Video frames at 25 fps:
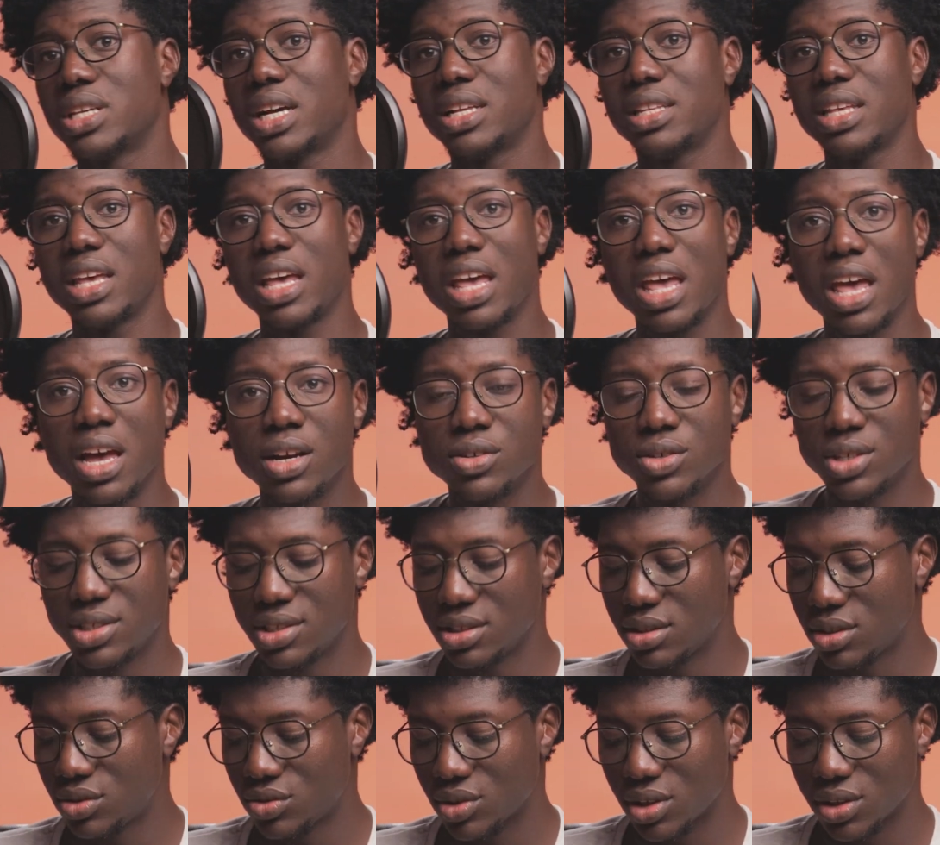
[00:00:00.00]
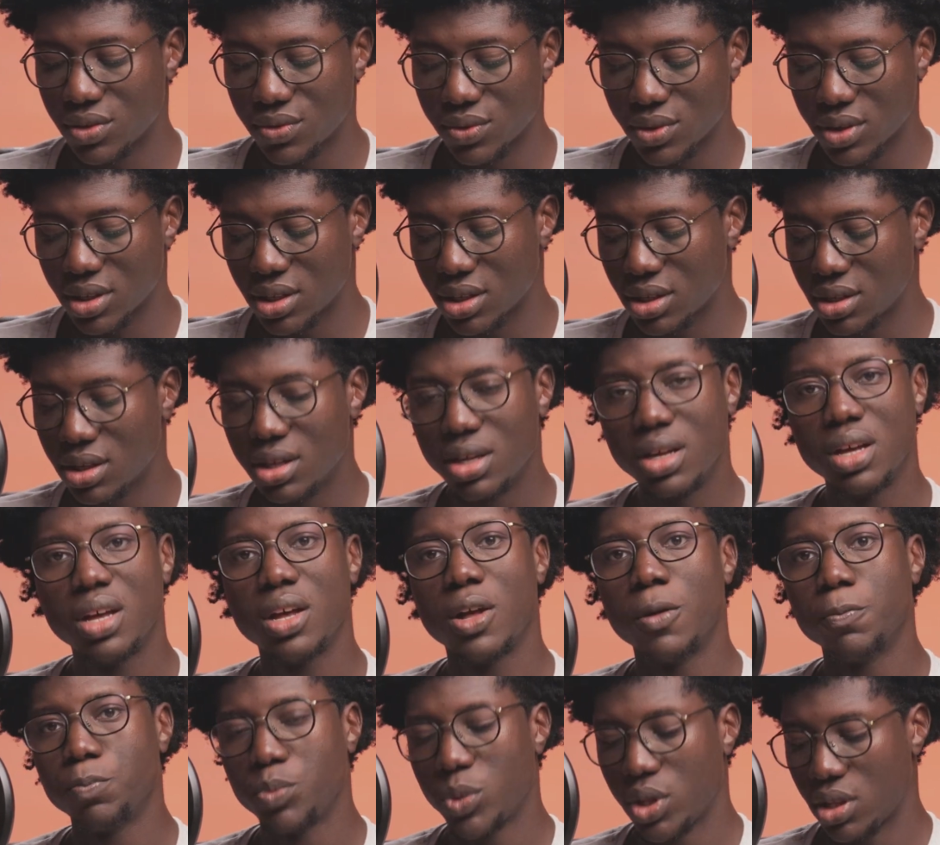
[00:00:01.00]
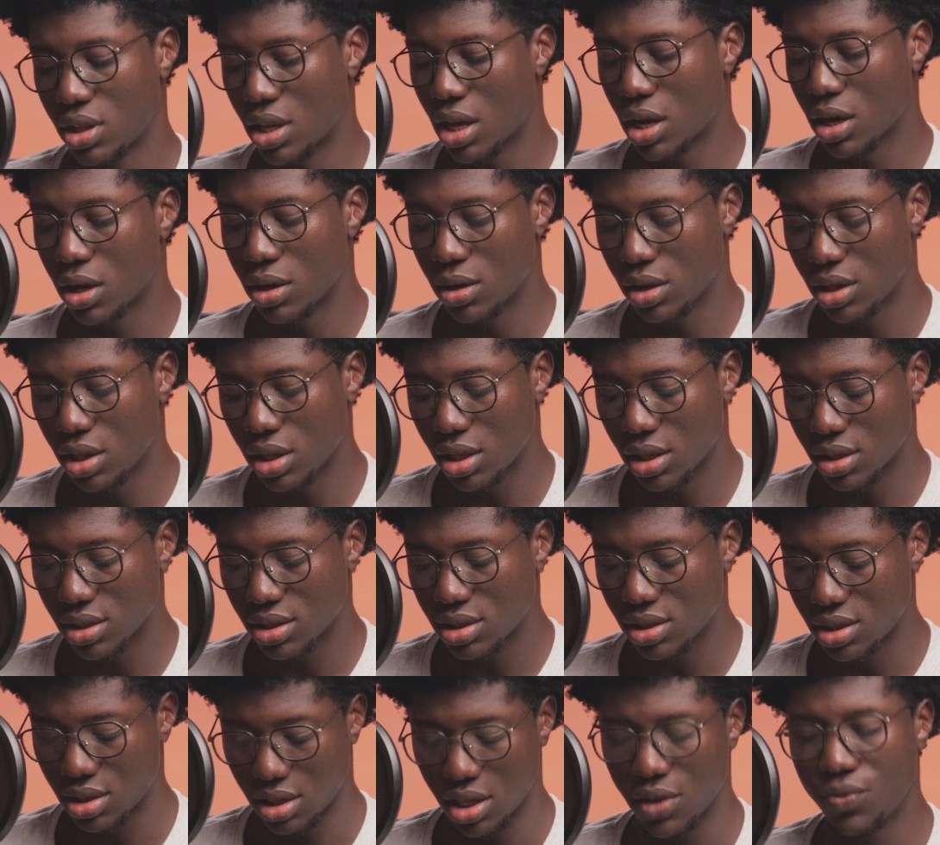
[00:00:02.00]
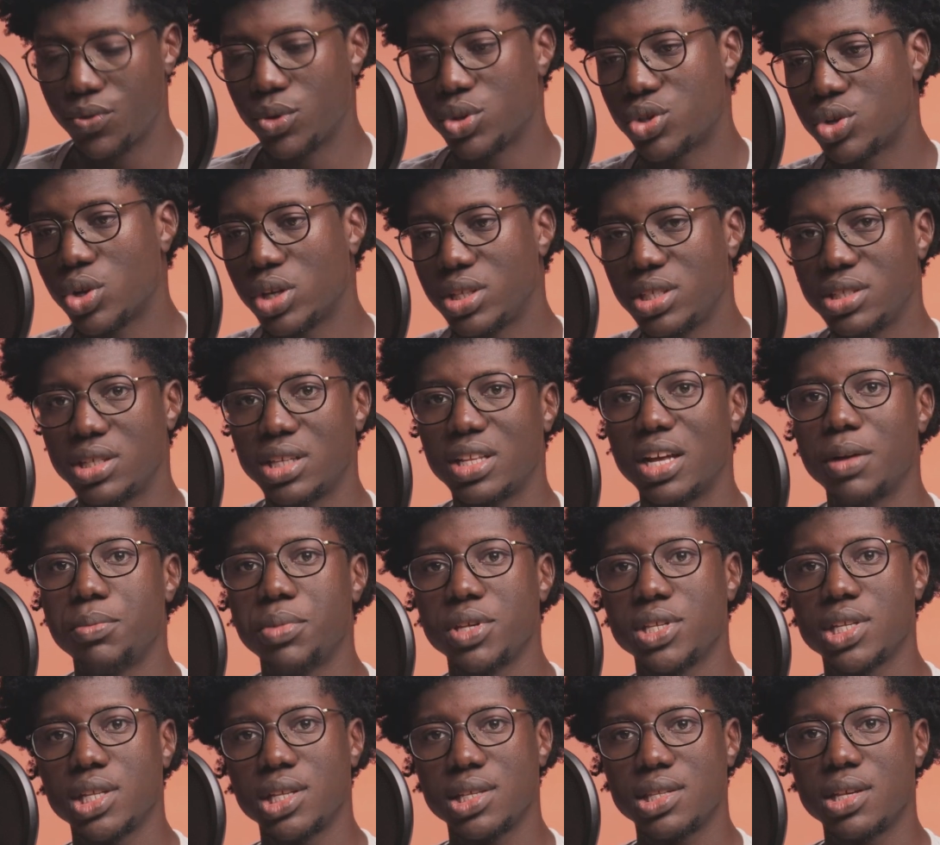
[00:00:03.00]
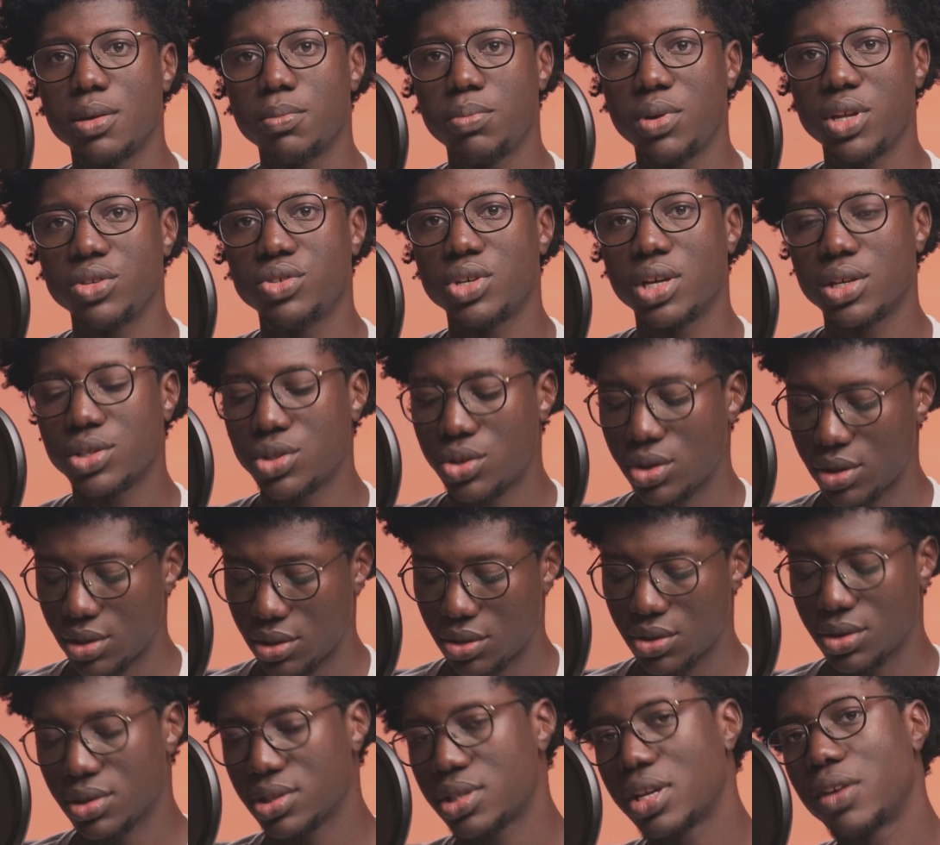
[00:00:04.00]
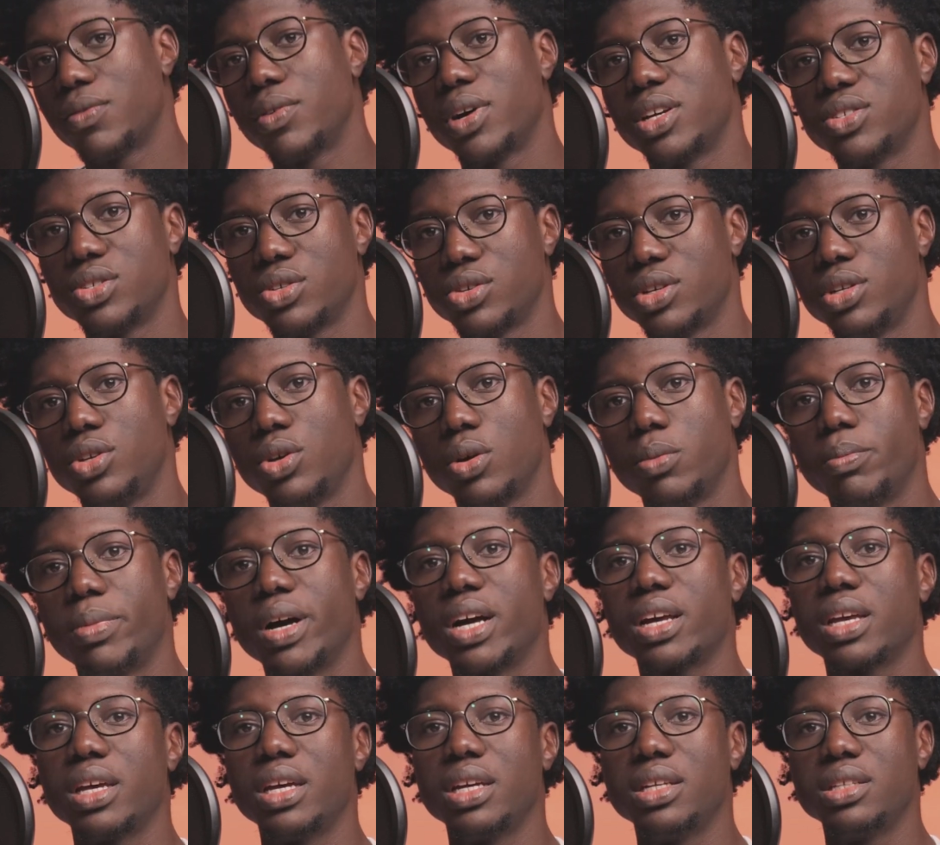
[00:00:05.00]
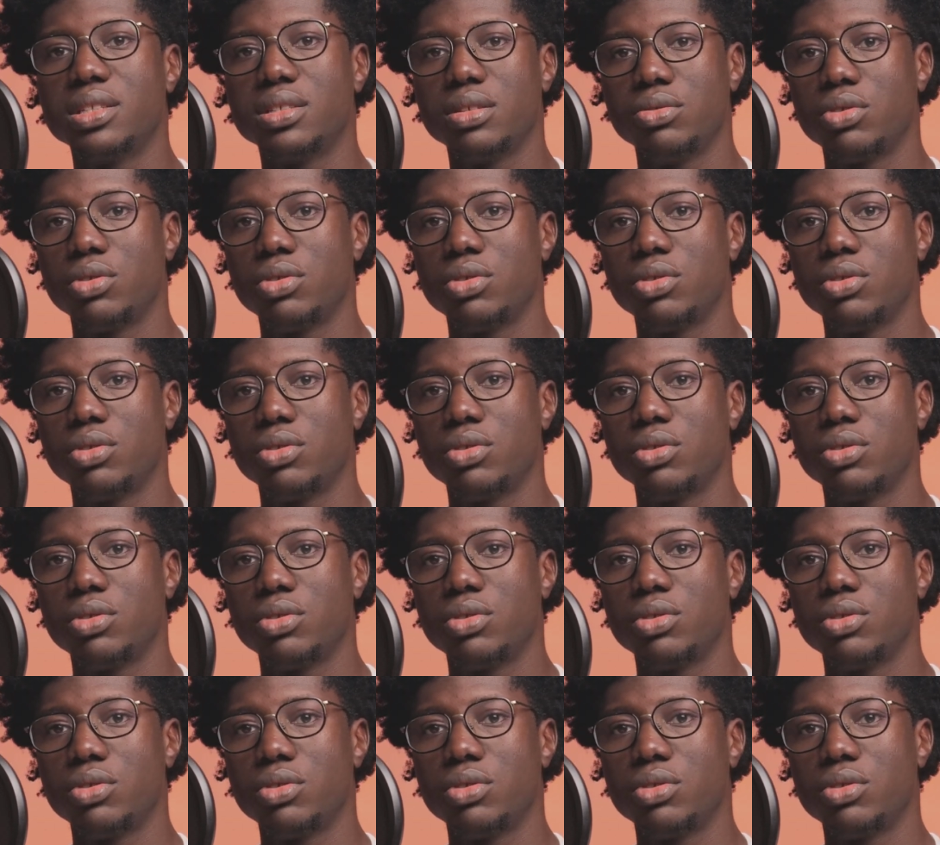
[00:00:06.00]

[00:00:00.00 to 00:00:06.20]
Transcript: Are there errors in the transfer? If you store the database in the same place you are storing your servers or in your backend,